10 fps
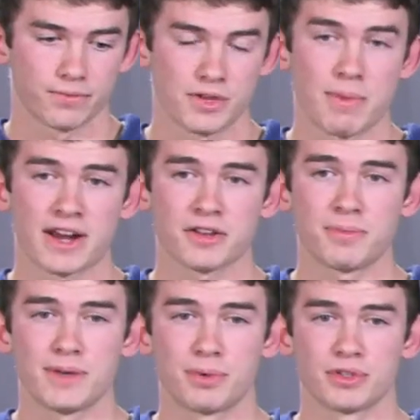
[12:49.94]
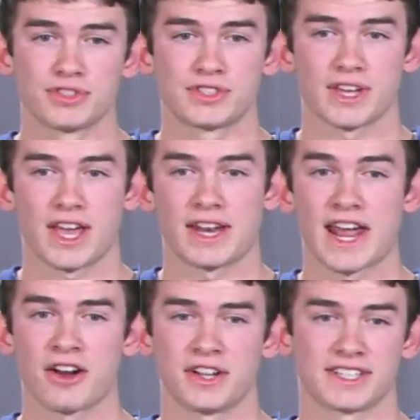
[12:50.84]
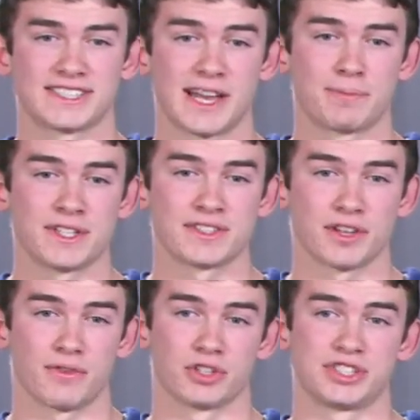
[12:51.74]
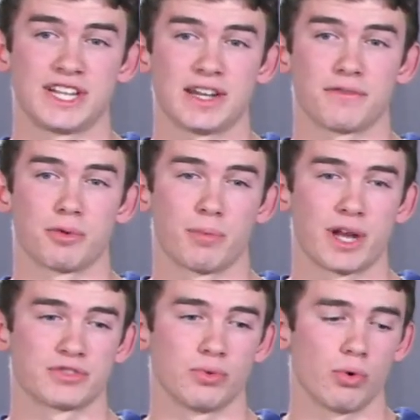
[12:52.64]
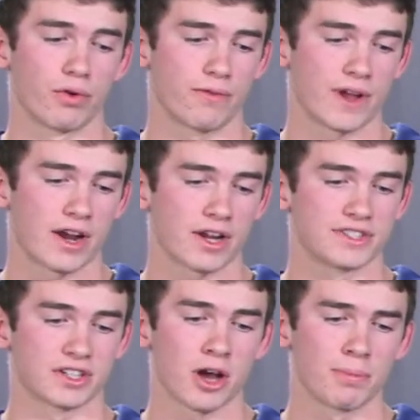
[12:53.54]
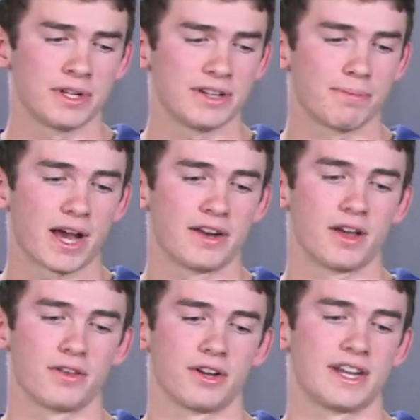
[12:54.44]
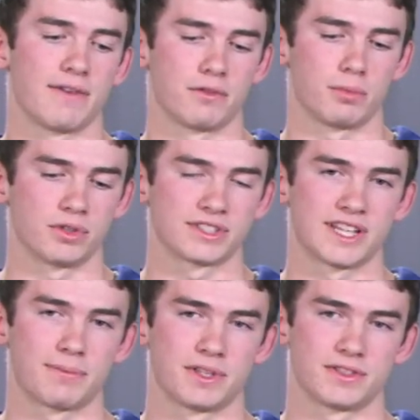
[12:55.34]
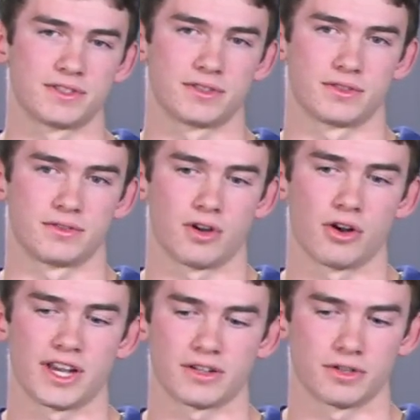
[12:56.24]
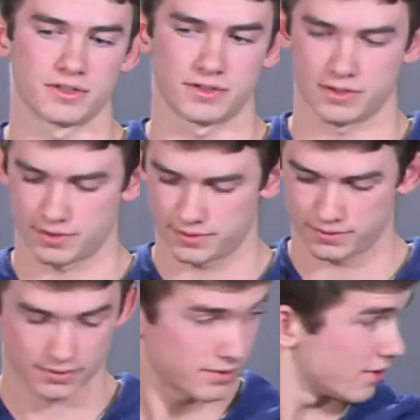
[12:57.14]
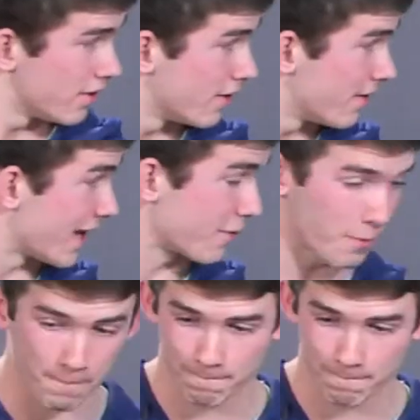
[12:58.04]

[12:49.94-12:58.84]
The American people's inherent acceptance of our state of perpetual warfare is accompanied by another inevitable acceptance, our ignorance. Thank you.